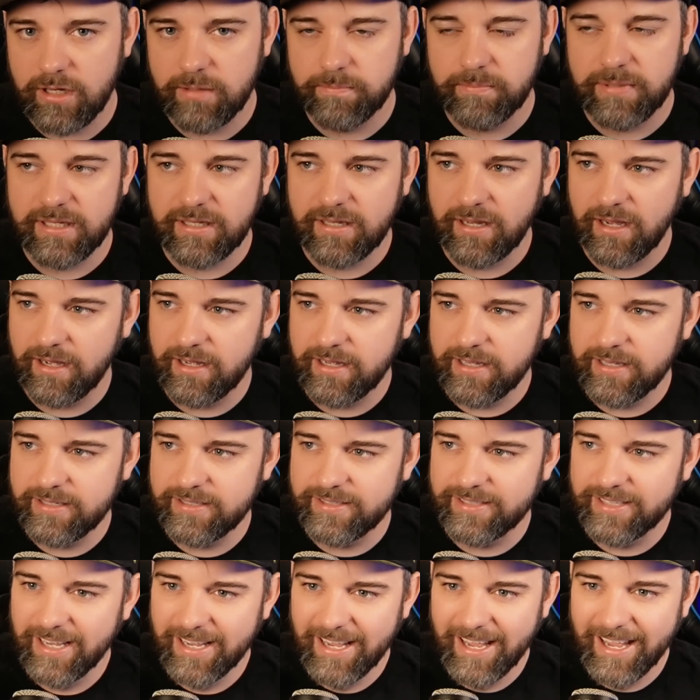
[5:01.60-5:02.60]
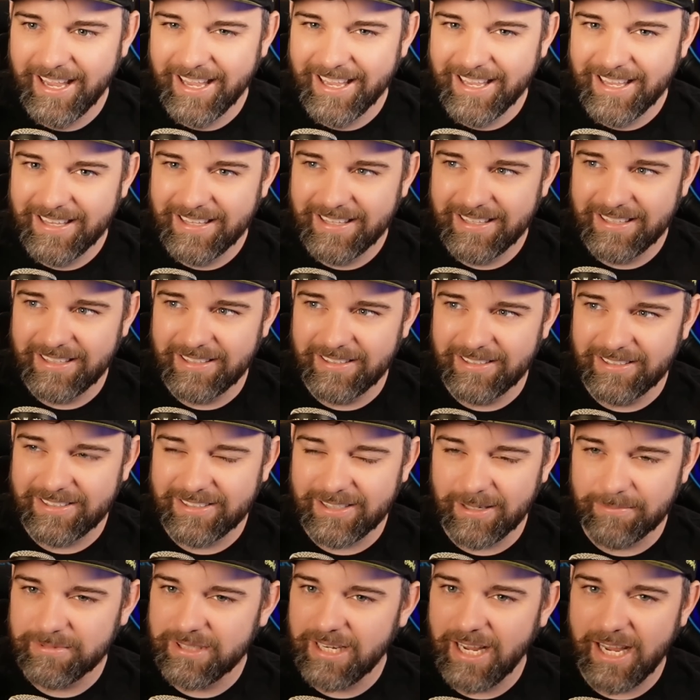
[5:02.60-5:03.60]
because
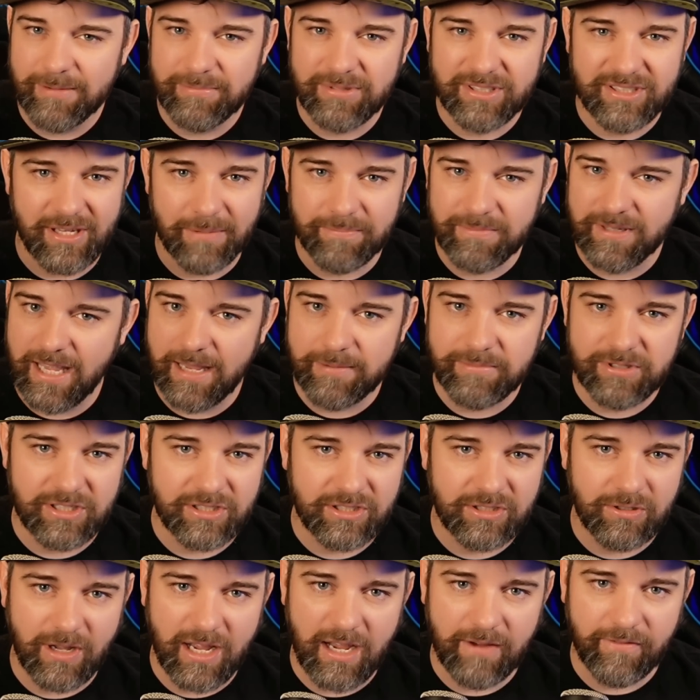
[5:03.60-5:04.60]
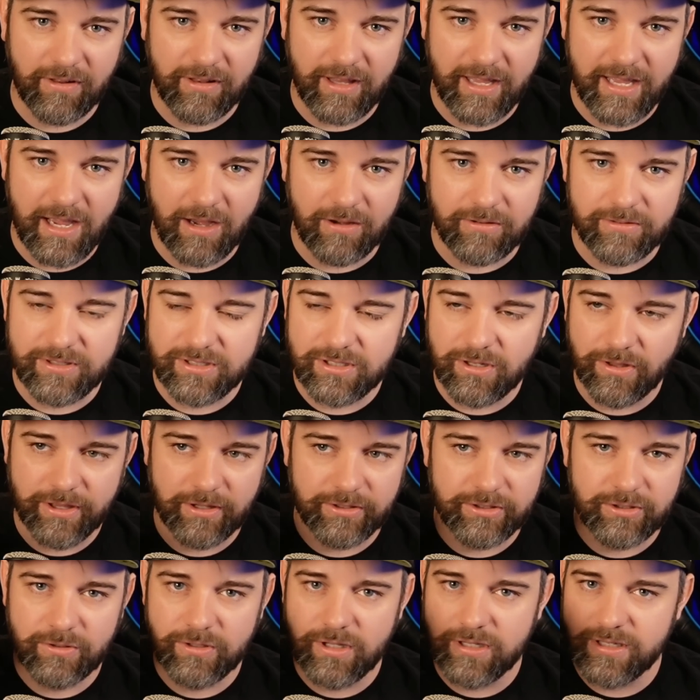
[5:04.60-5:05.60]
sometimes some games just don't have a layout, and so
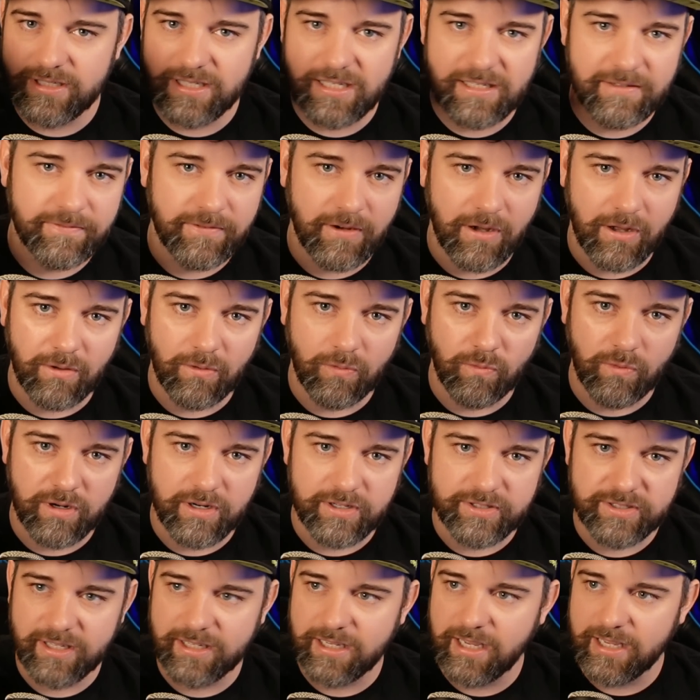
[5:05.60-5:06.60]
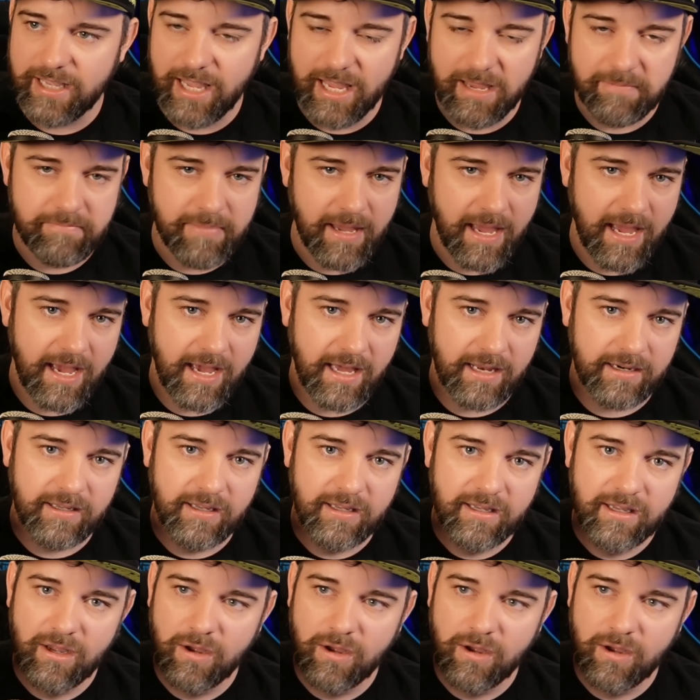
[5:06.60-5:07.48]
they'll do the default where it's like a gamepad,